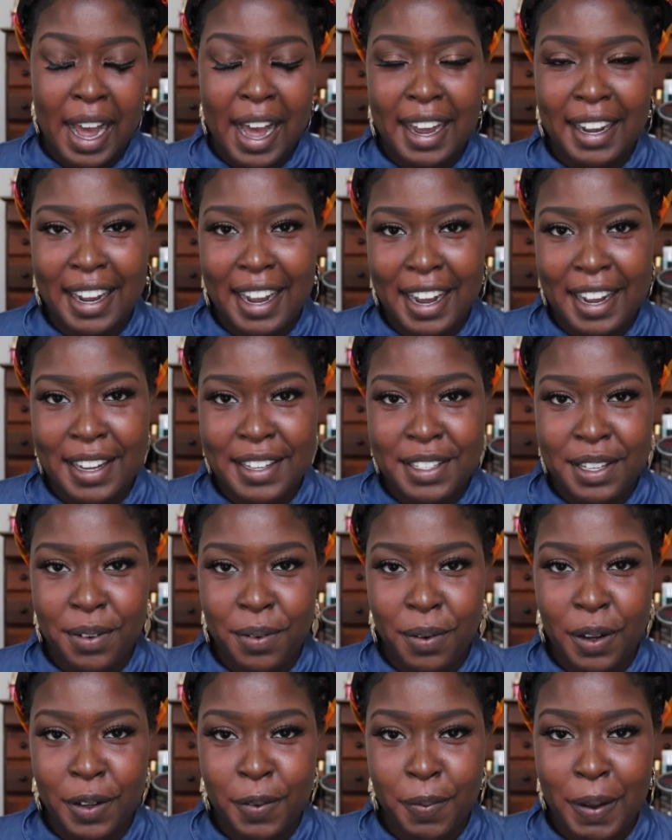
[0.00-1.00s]
Hi guys,
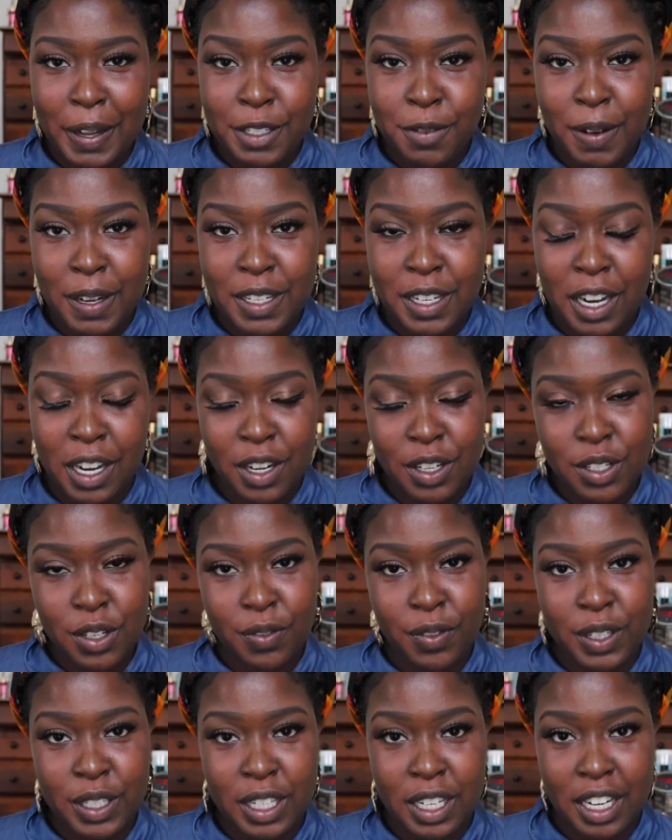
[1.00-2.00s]
and welcome back to my channel. So
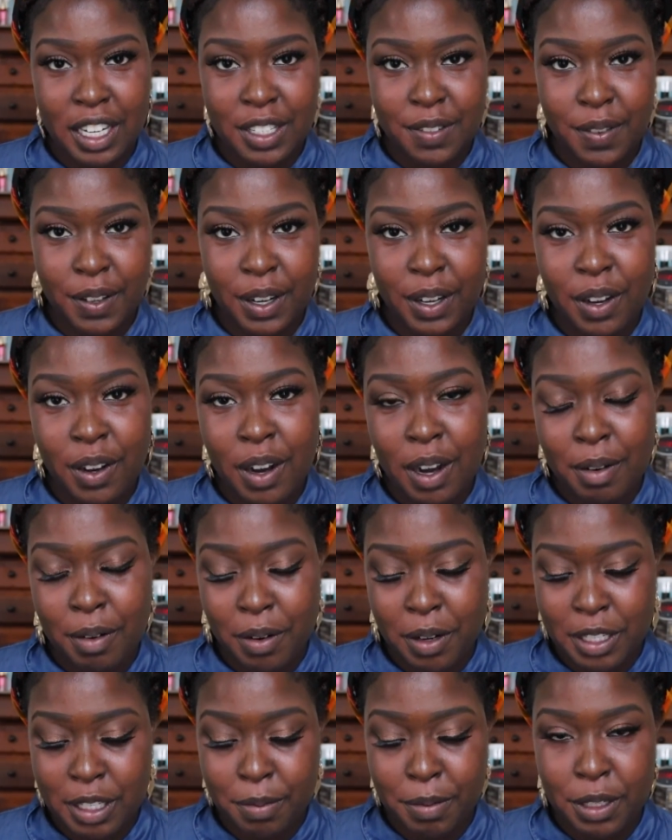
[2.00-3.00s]
for today's video, I'm
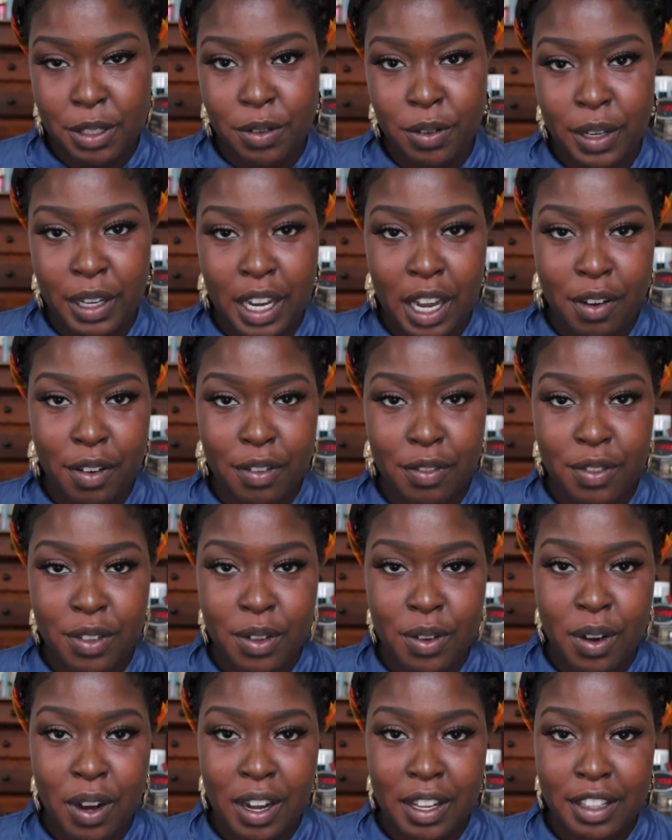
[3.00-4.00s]
going to be doing a
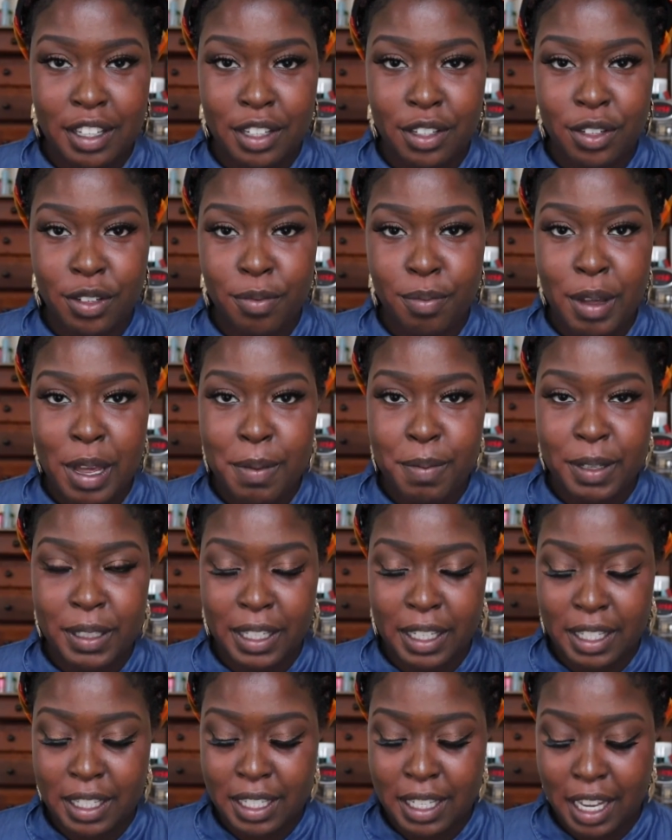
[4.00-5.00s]
review on the new
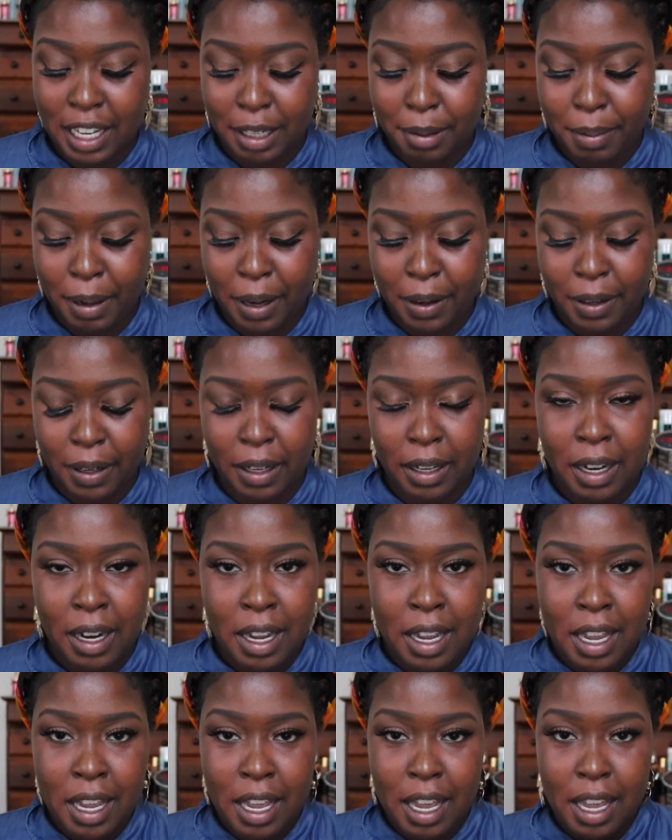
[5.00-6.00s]
Maybelline setting powder,
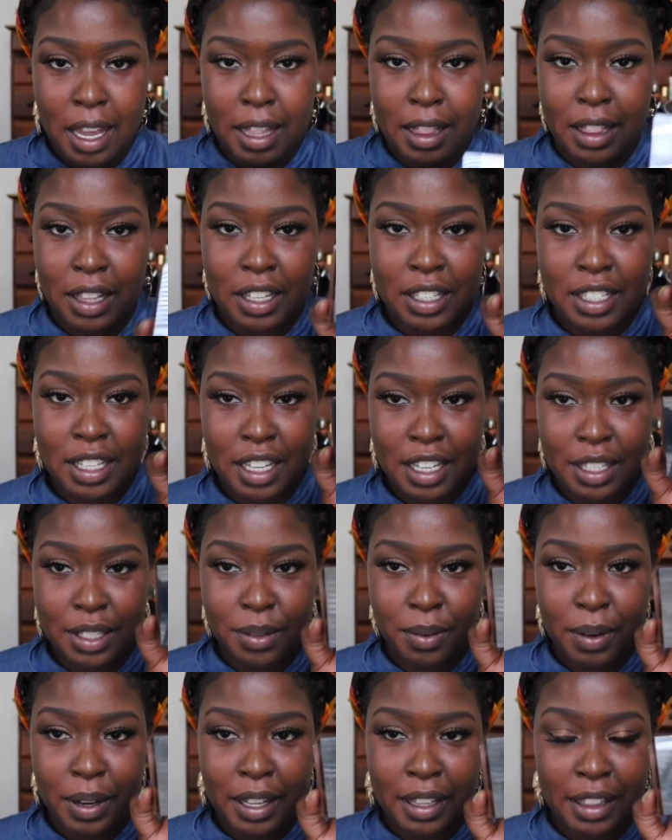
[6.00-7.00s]
and this is
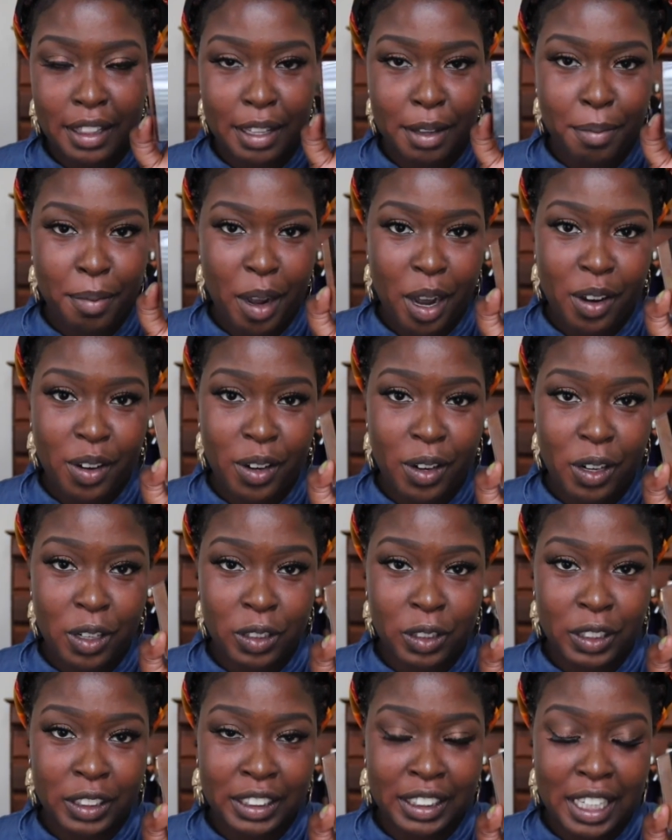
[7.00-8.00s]
what the powder
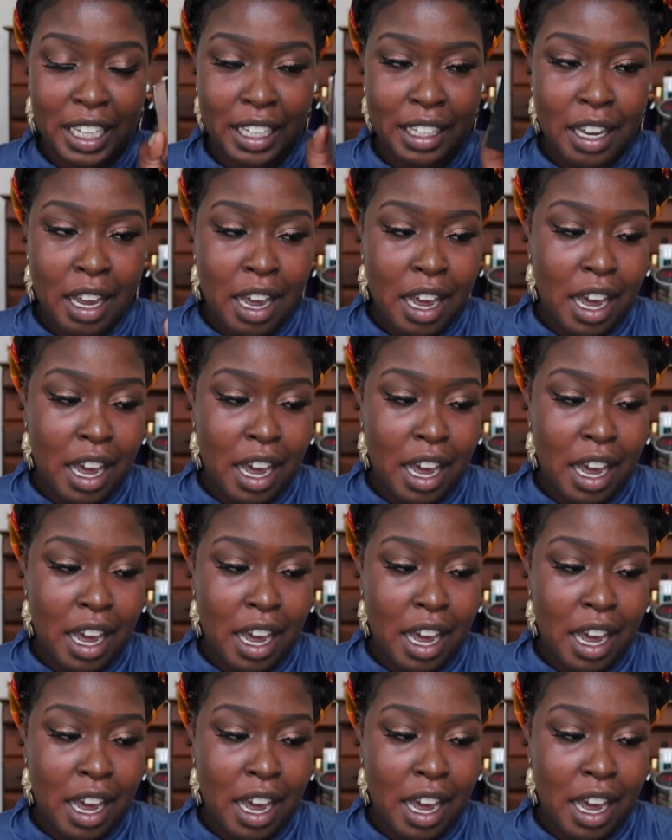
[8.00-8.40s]
looks like.